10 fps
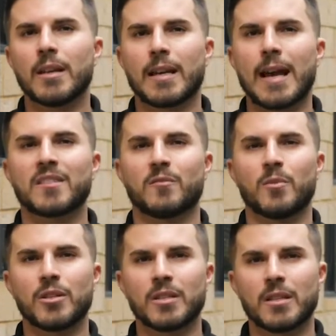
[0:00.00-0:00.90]
in case of
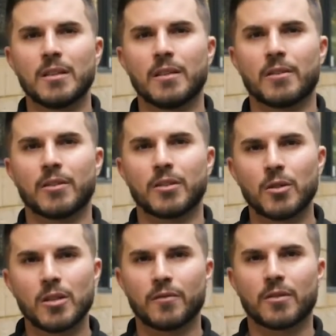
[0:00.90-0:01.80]
emergency, there are
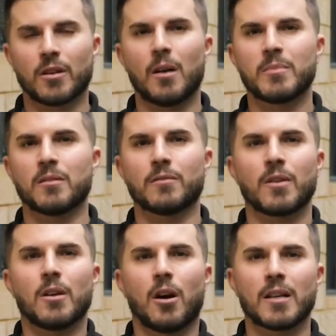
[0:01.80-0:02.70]
2 different types of
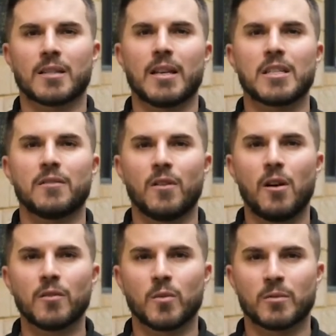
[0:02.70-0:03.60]
isolation
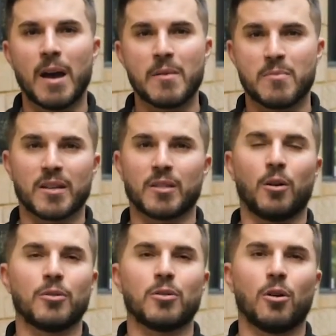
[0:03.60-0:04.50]
valves which may be present
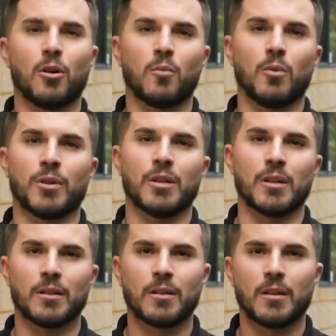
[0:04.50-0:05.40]
on your hot water
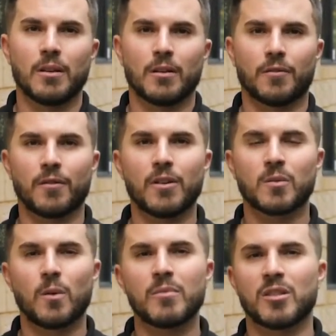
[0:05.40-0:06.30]
unit. The
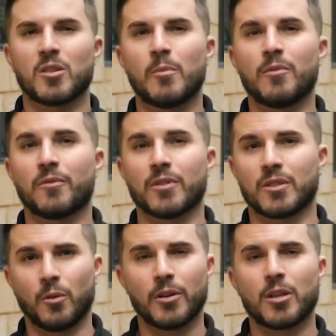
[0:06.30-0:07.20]
first one, which is common for a
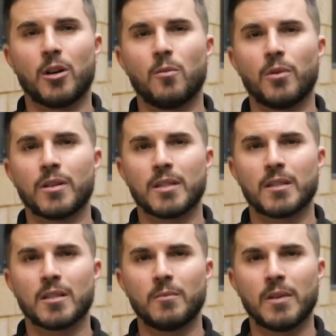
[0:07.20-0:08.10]
storage hot water
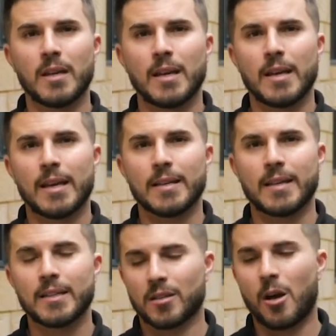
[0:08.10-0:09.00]
system, is
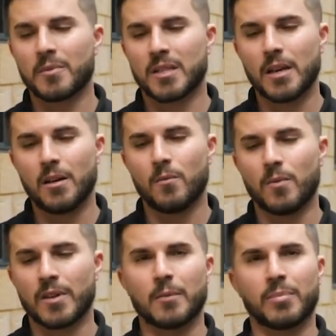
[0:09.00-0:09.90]
these types here
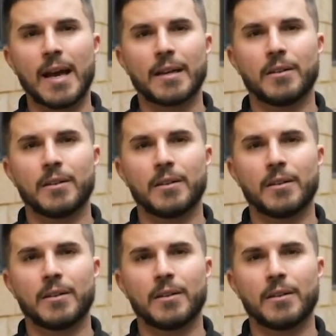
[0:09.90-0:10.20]
with a black